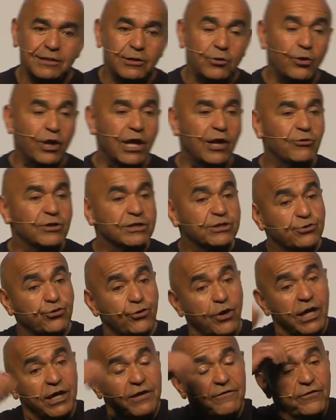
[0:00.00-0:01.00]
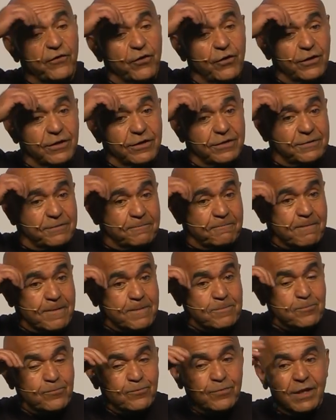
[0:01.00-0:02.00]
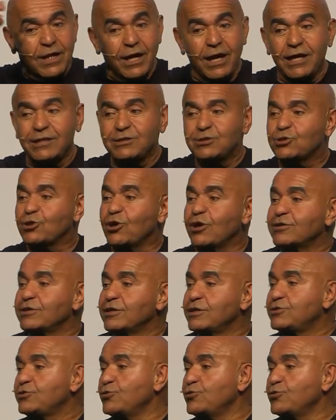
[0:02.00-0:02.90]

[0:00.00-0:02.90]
When I was 24, I started